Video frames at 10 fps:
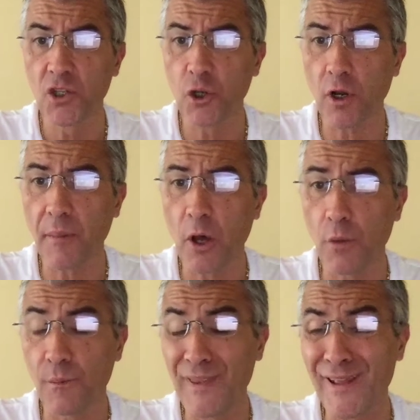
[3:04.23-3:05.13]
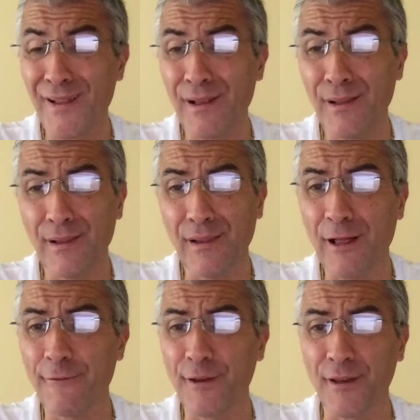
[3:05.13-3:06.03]
Talk about
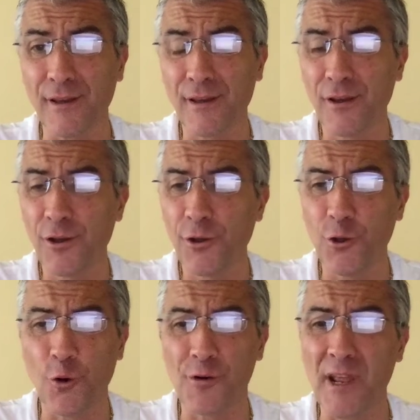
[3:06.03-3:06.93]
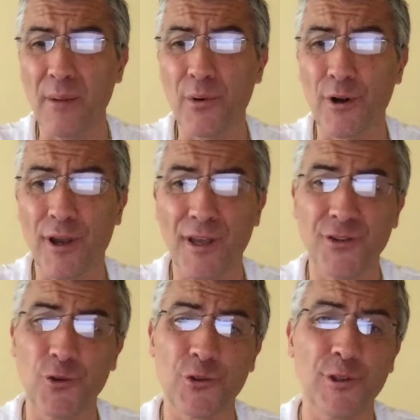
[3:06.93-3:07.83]
loving your neighbor
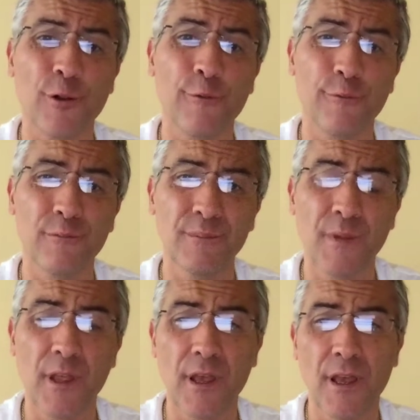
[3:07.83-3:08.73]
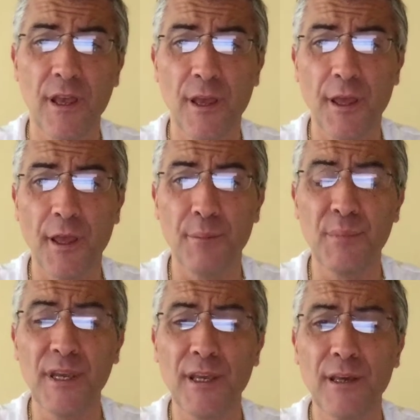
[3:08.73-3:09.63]
as yourself and
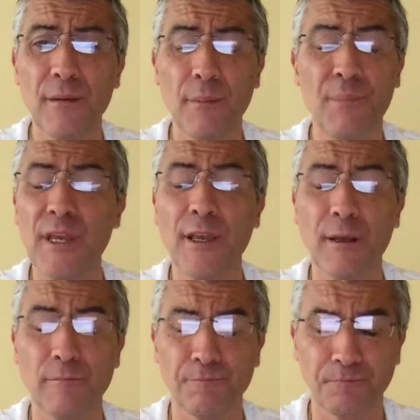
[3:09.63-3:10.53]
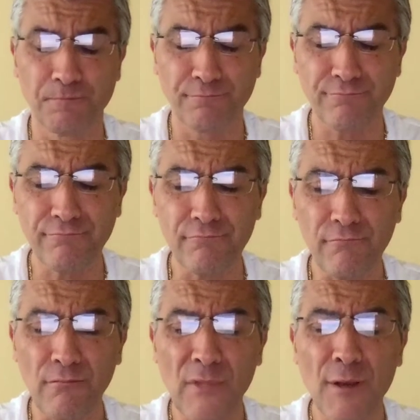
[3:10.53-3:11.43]
being
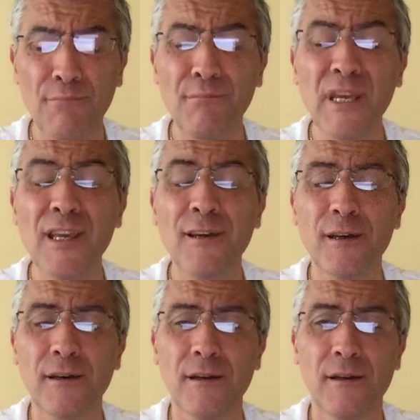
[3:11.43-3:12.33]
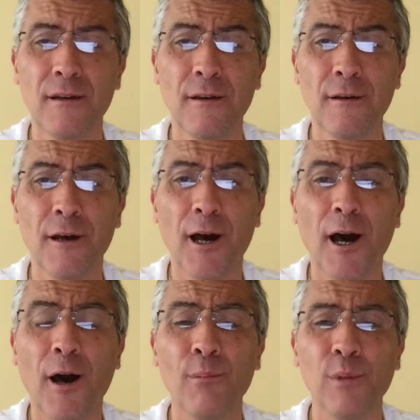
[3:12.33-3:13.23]
meek,
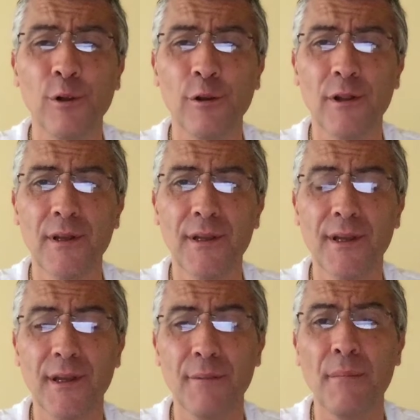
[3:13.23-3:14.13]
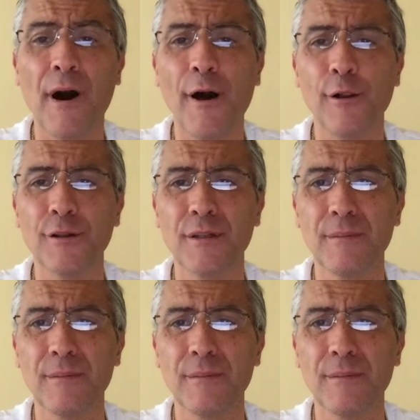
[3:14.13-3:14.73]
humble, and mild.